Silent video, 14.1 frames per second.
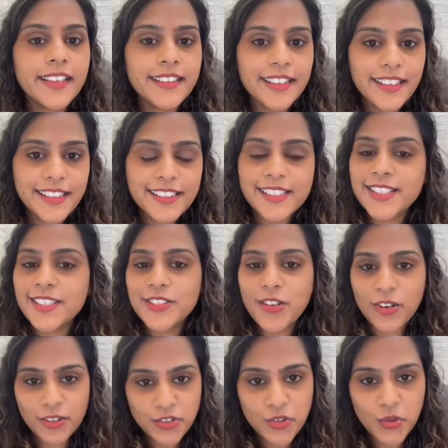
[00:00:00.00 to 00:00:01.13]
Hey there, this is
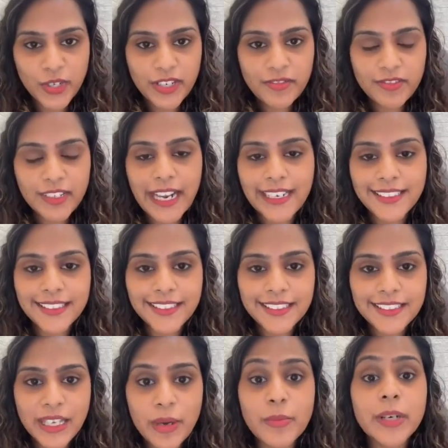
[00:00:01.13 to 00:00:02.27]
Dr. Jolene
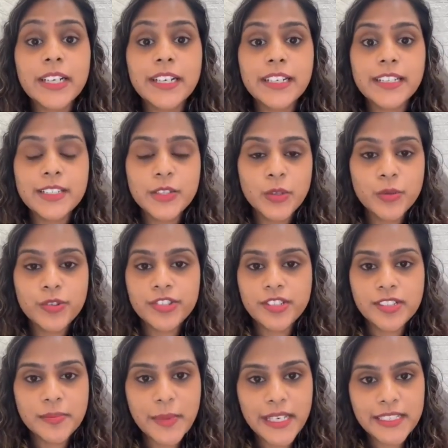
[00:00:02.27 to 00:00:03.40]
Fernandez. I'm a clinical
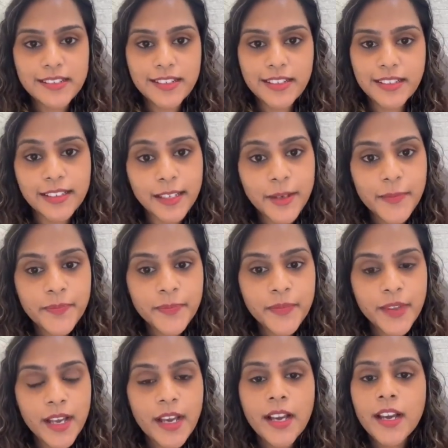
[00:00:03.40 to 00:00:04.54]
nutritionist based in India.
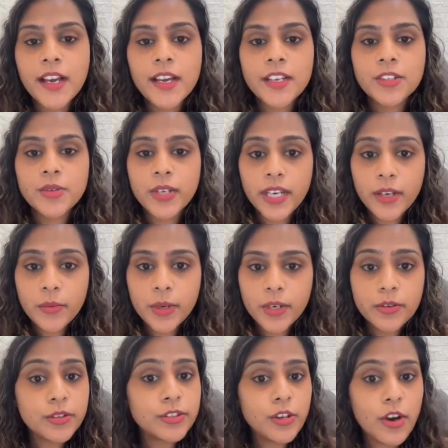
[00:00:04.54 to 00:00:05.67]
Today we're
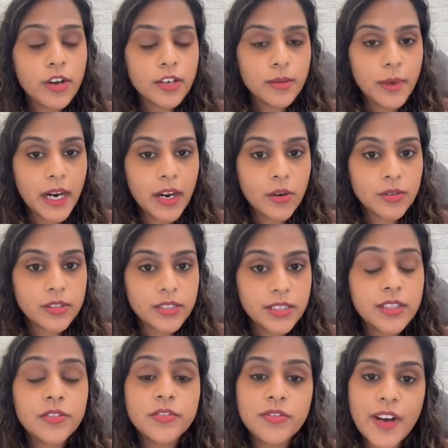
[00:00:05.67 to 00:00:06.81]
going to talk about
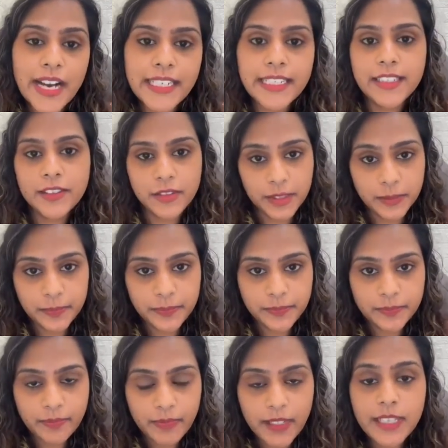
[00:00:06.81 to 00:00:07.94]
fatty liver,
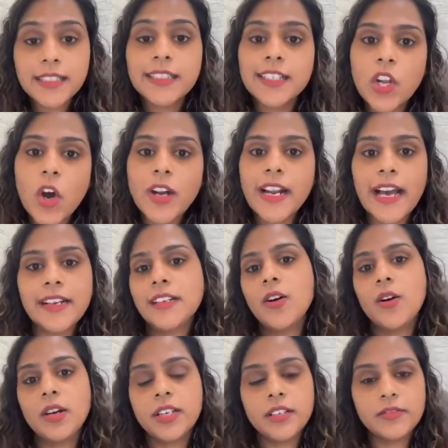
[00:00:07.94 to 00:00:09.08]
the
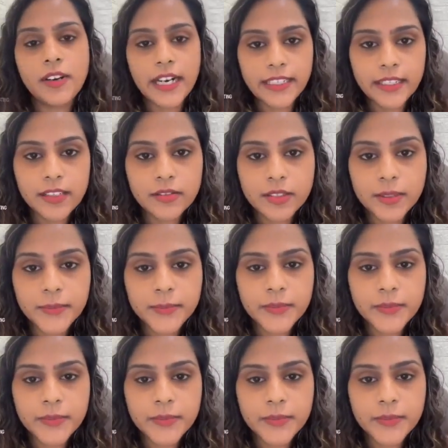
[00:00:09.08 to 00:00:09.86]
non-alcoholic fatty liver.